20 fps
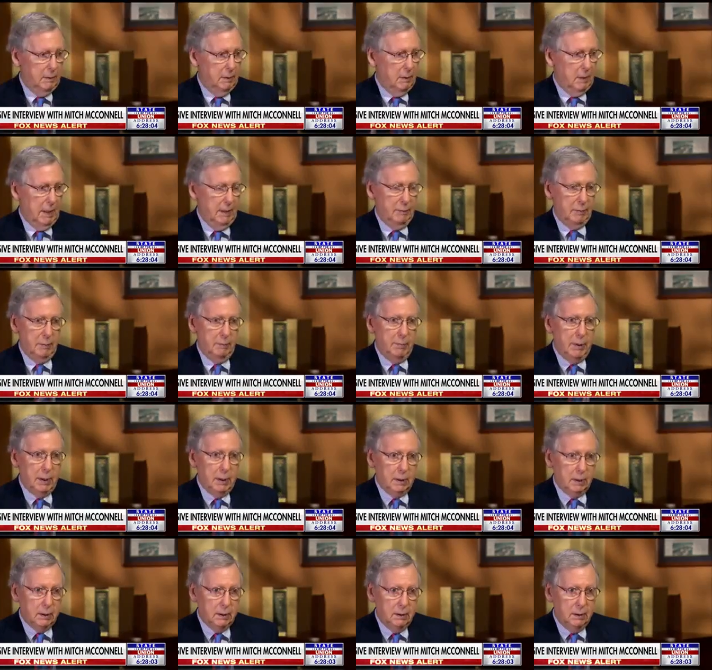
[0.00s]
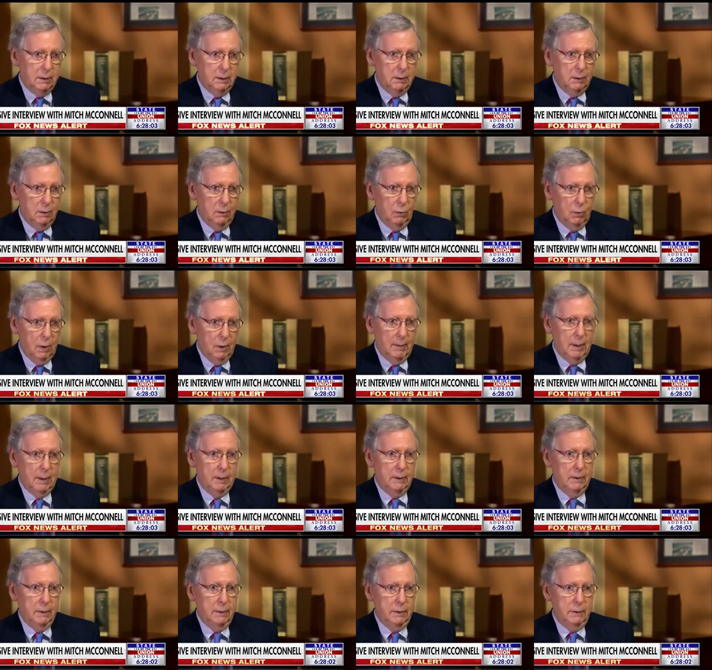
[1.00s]
I, you know, I have to pick
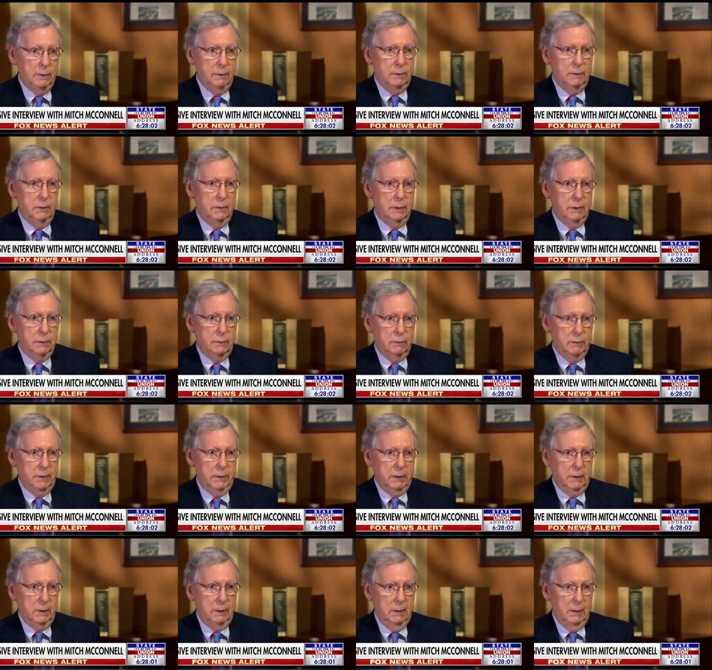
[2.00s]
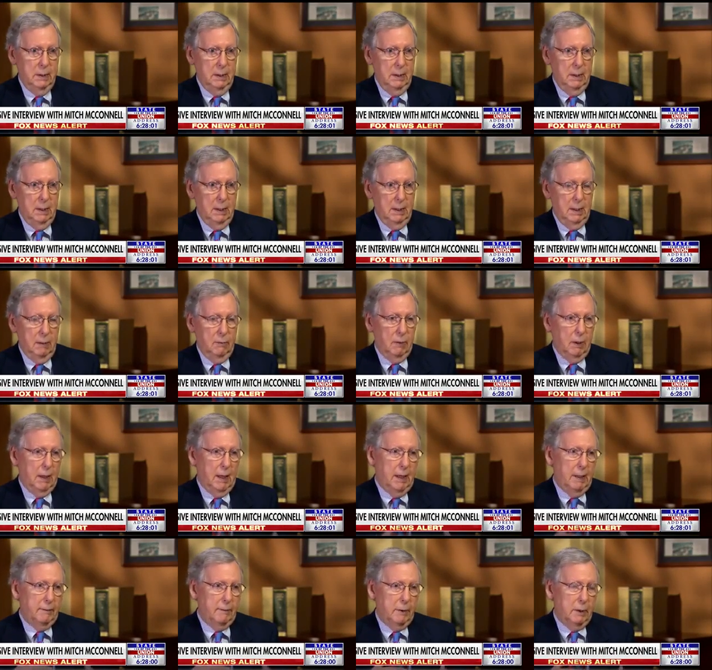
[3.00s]
what am I going to do this week.
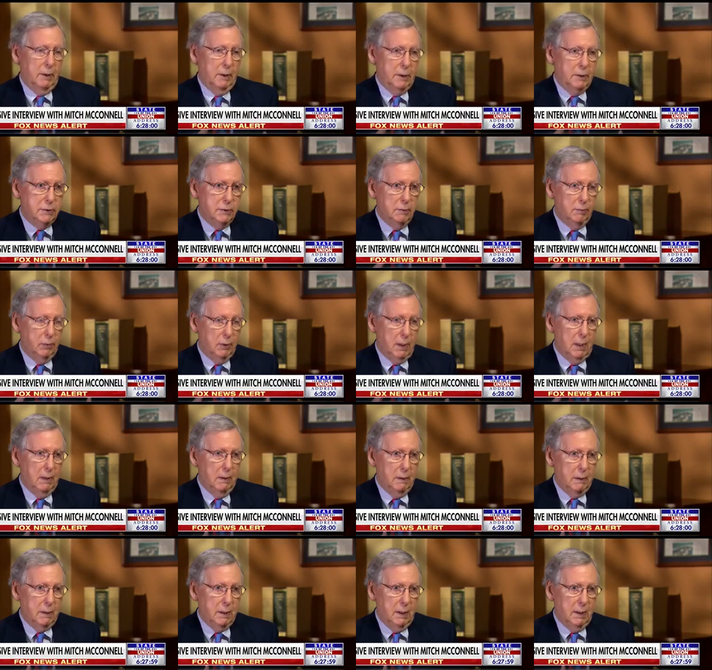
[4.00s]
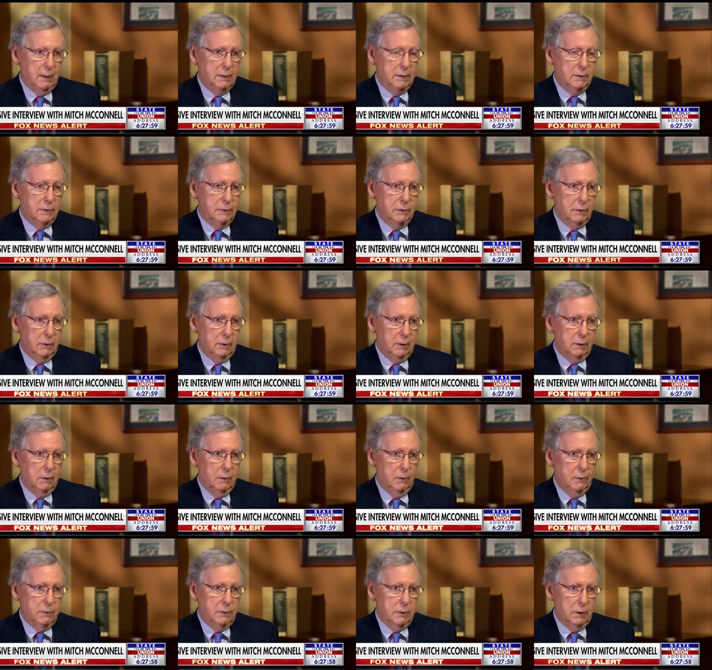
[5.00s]
And what I have done is to prioritize these
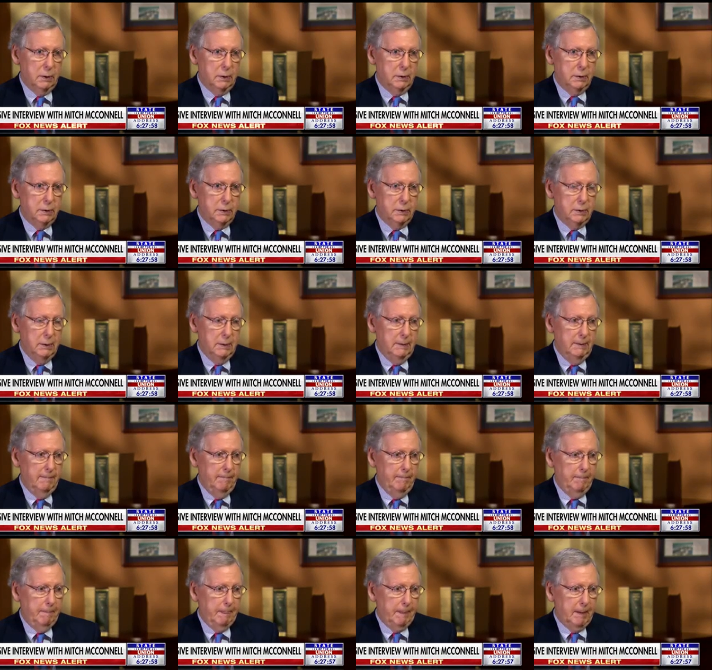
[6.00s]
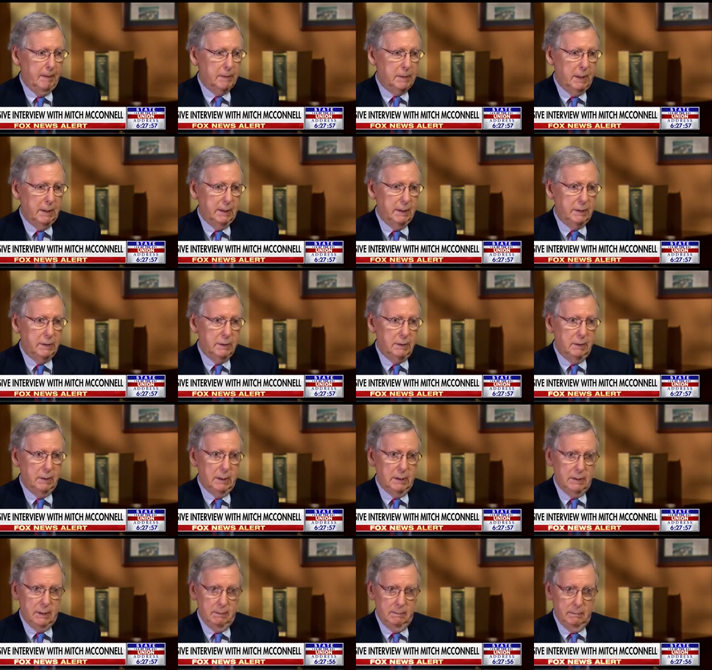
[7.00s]
circuit court judges because I
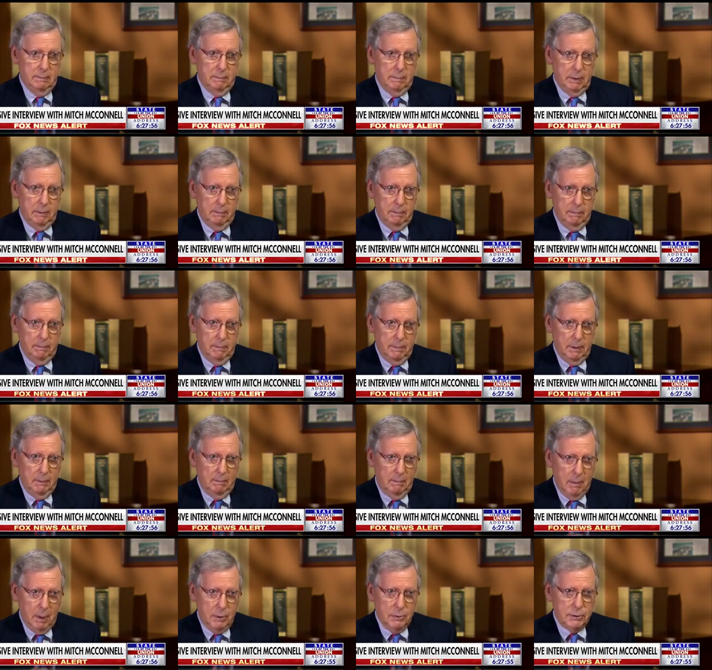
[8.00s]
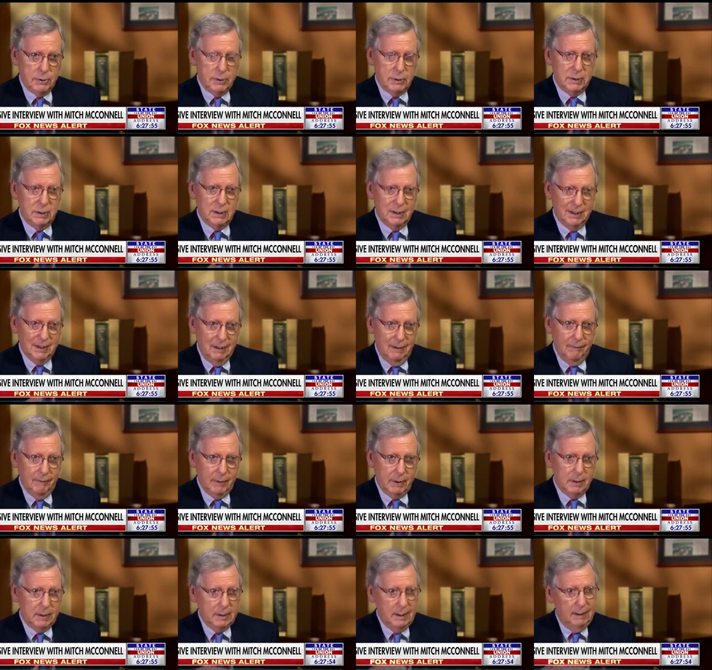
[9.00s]
think it's the, the, the, the most
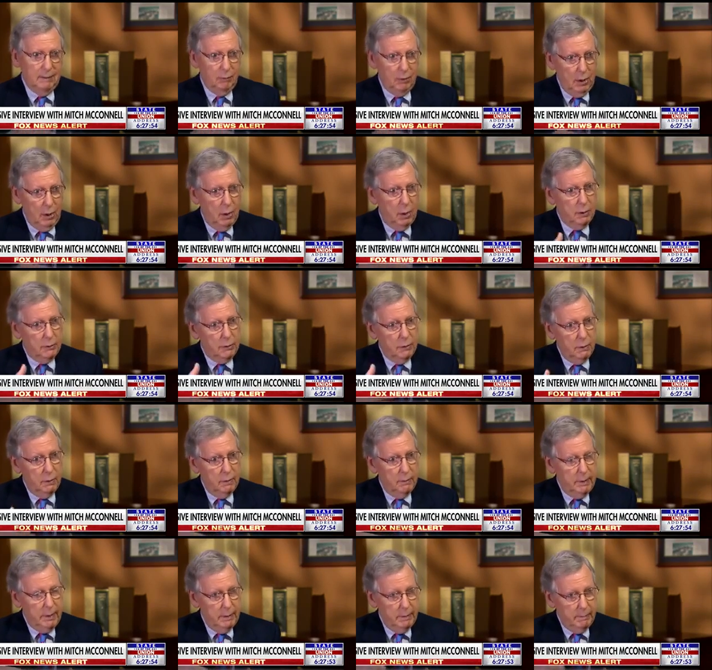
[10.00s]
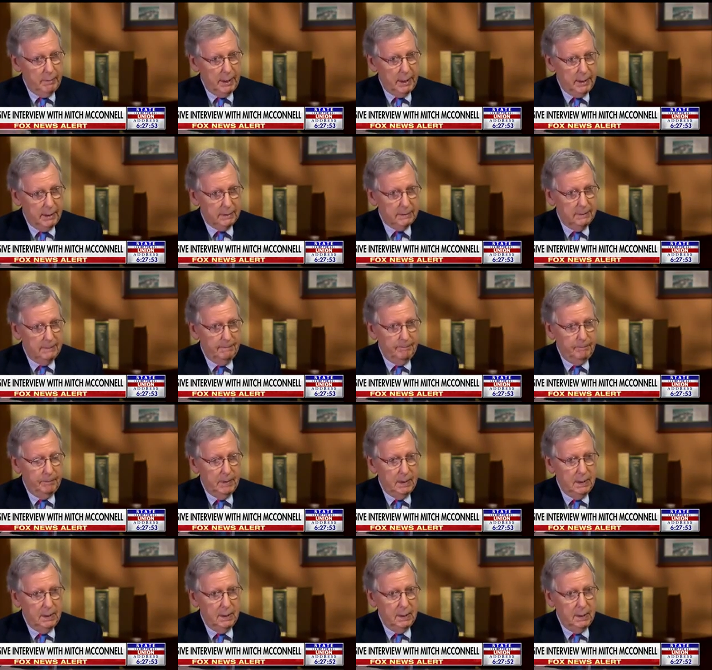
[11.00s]
significant kind of long-term impact